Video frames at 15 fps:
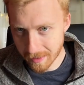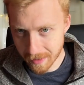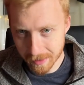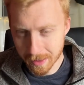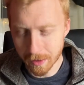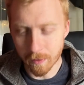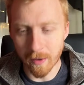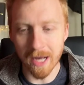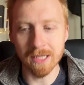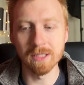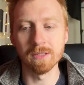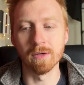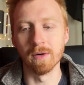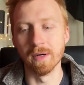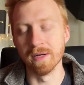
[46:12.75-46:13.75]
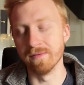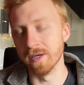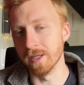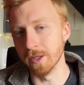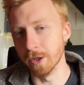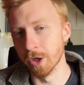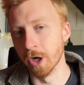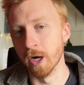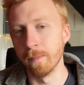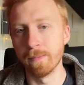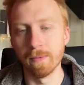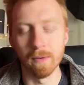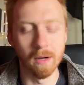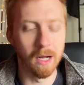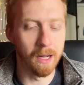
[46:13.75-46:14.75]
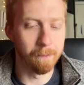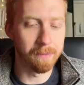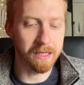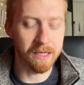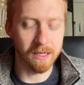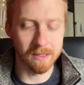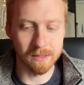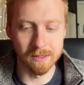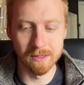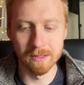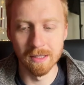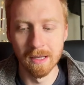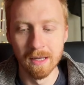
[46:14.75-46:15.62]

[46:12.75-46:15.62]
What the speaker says: in the US or even in Europe, because